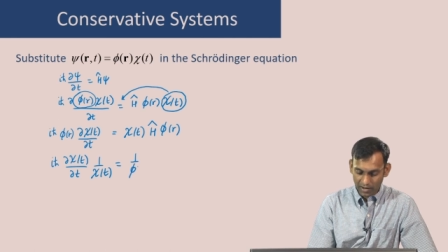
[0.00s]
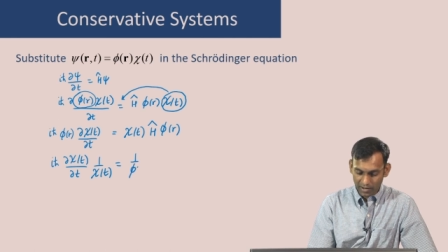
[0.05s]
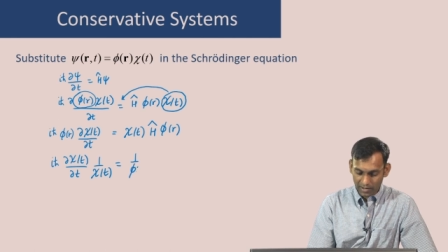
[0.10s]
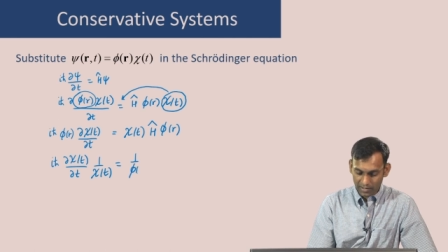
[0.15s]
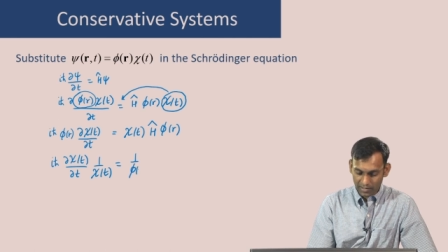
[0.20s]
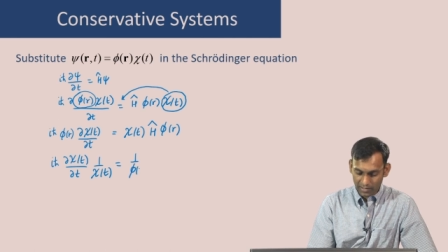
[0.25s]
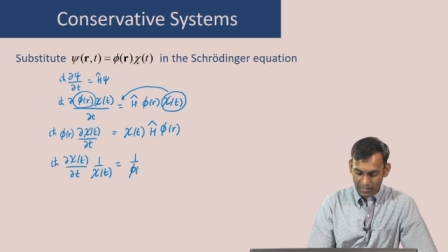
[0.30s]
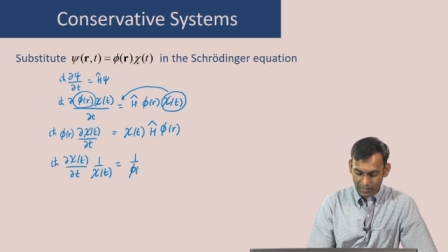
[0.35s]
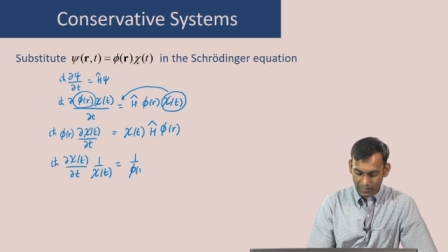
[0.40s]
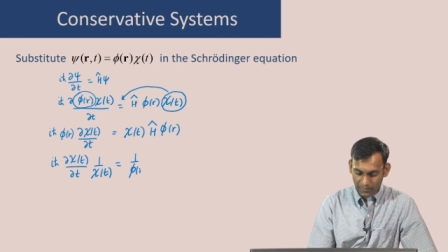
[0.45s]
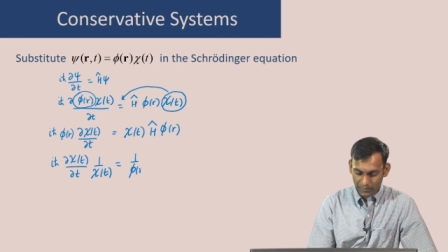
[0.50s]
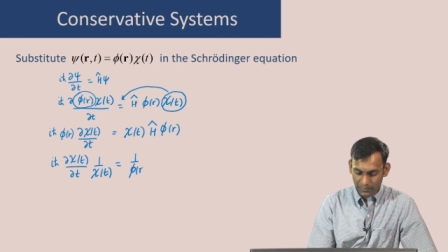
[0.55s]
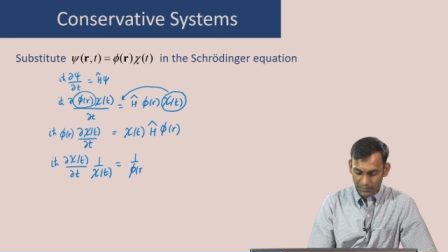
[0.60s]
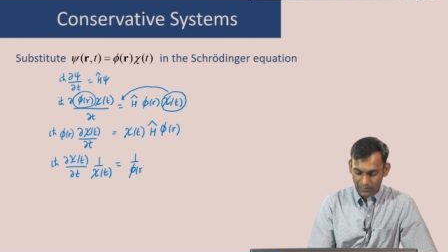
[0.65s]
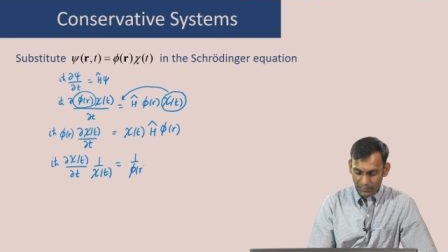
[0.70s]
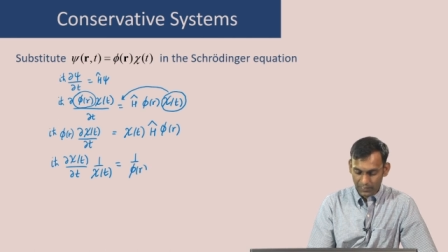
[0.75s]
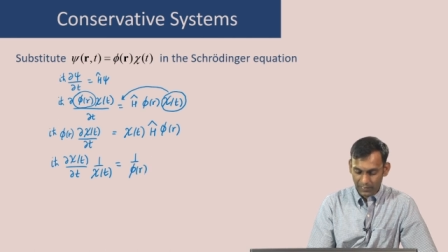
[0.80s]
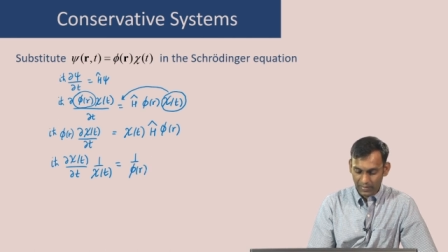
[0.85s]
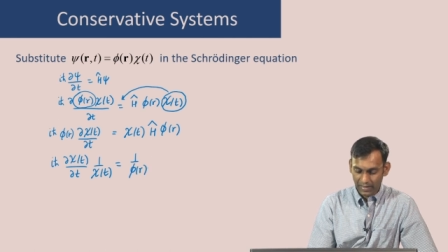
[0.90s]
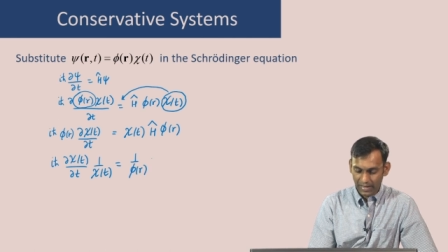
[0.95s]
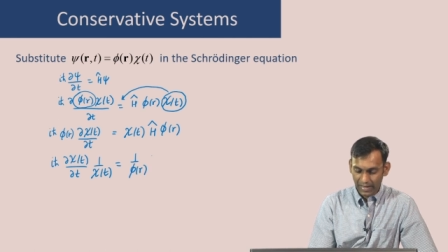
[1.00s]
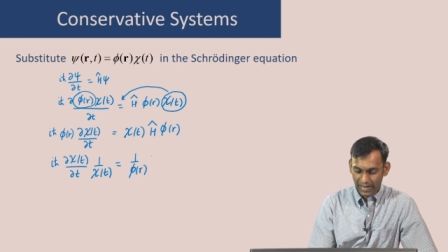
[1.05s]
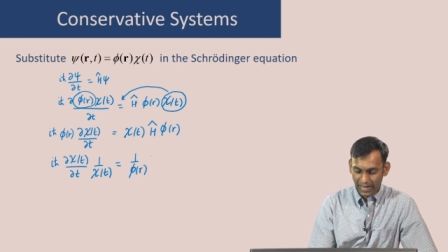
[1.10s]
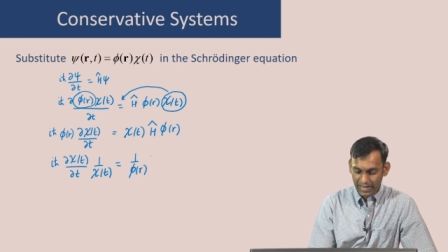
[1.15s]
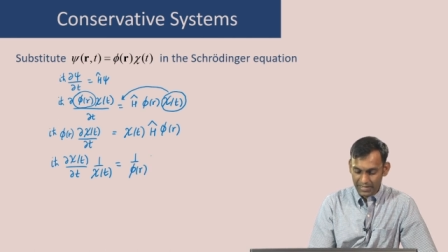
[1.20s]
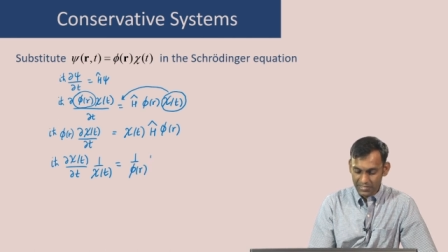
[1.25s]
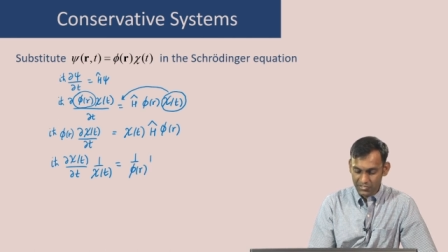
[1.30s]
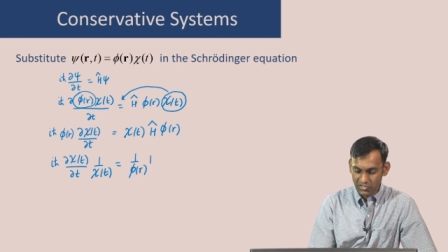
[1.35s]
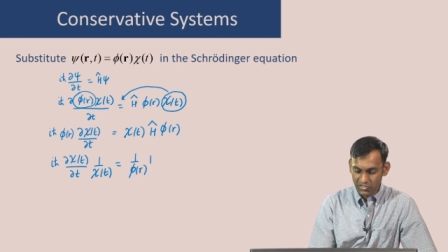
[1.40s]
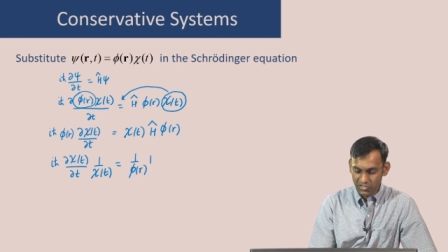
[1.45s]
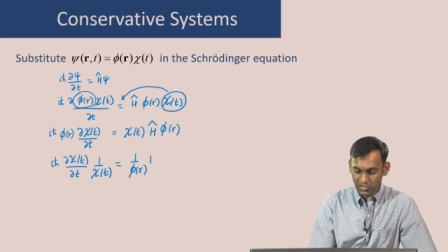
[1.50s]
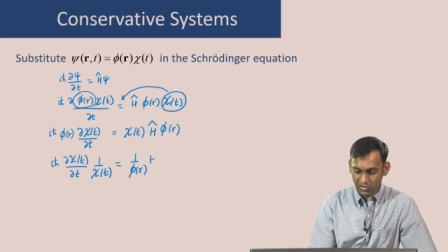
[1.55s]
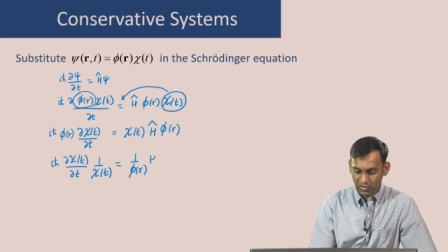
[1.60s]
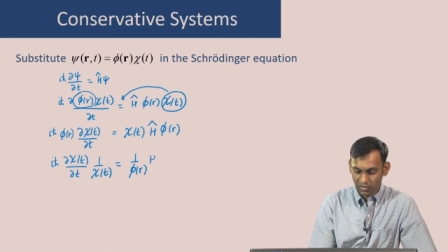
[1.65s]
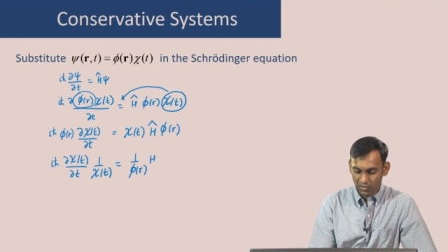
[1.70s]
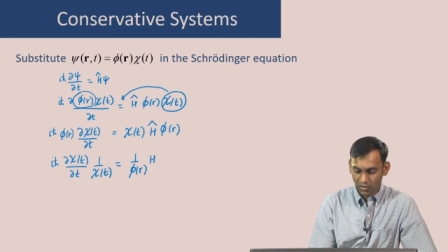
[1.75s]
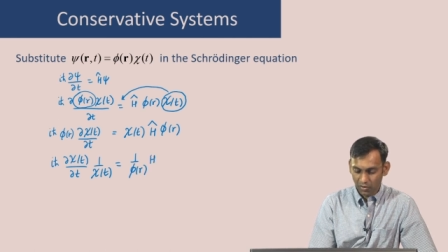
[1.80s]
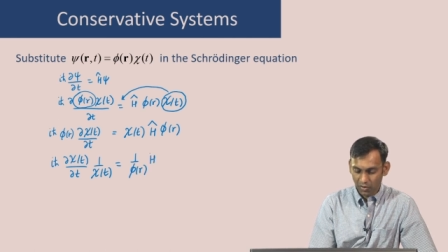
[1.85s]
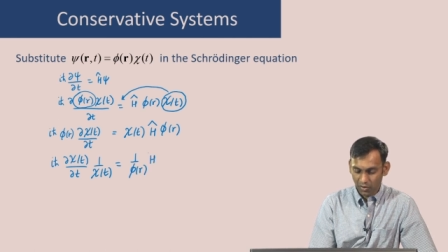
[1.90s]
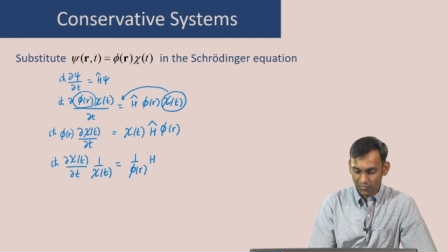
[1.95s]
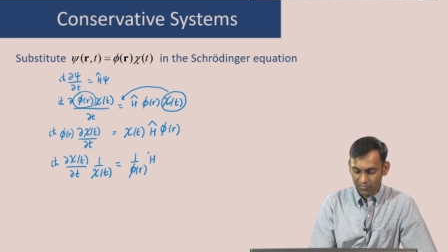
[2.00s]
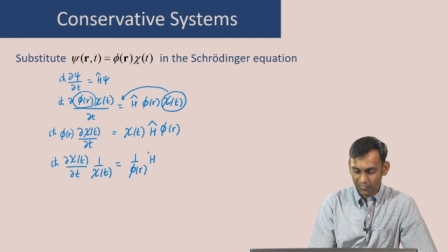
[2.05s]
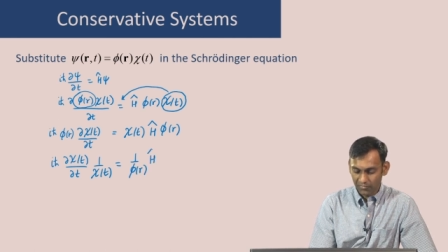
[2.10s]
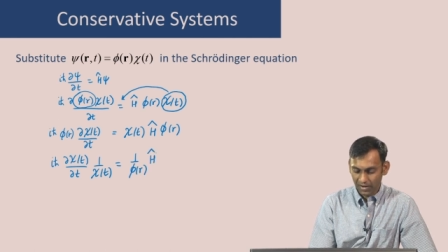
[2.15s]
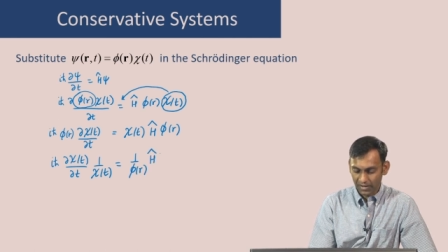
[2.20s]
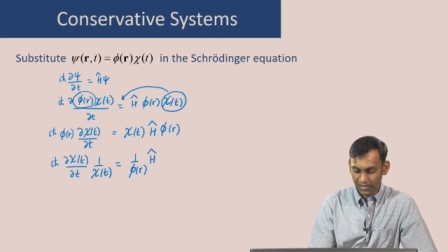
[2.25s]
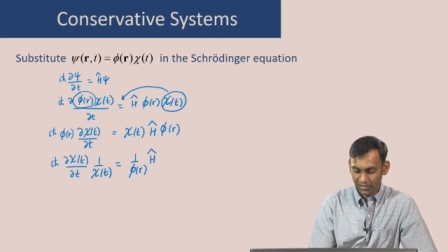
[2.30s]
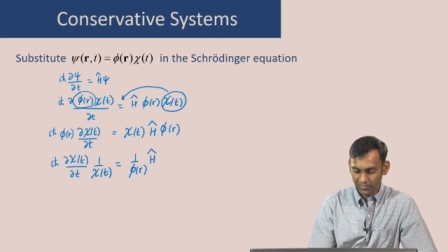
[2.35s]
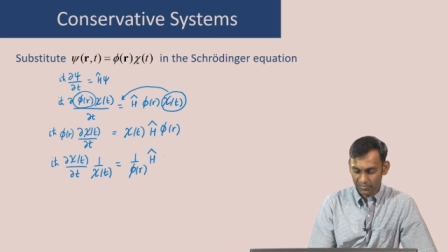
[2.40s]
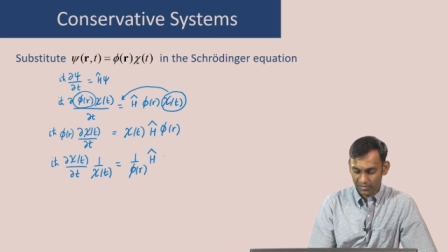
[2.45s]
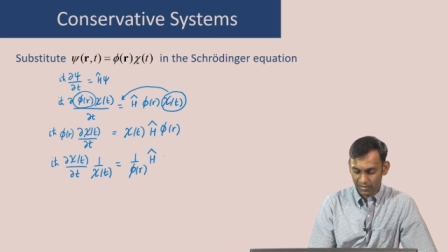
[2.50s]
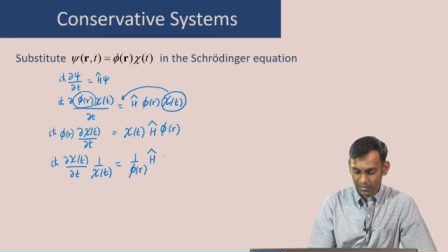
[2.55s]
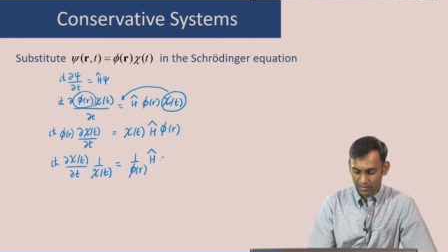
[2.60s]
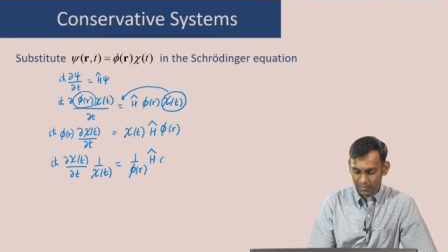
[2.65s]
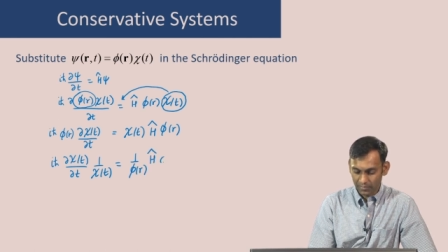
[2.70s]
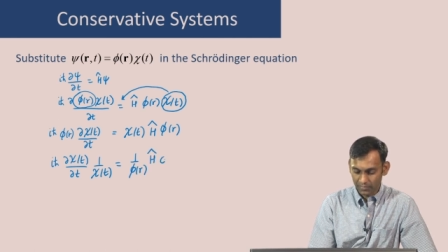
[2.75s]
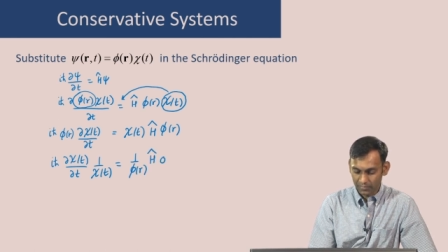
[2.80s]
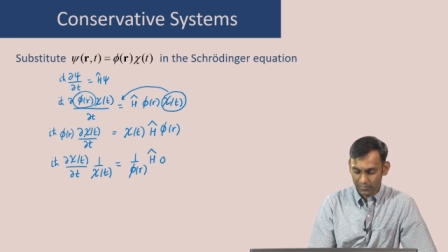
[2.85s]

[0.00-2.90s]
r h of phi of r.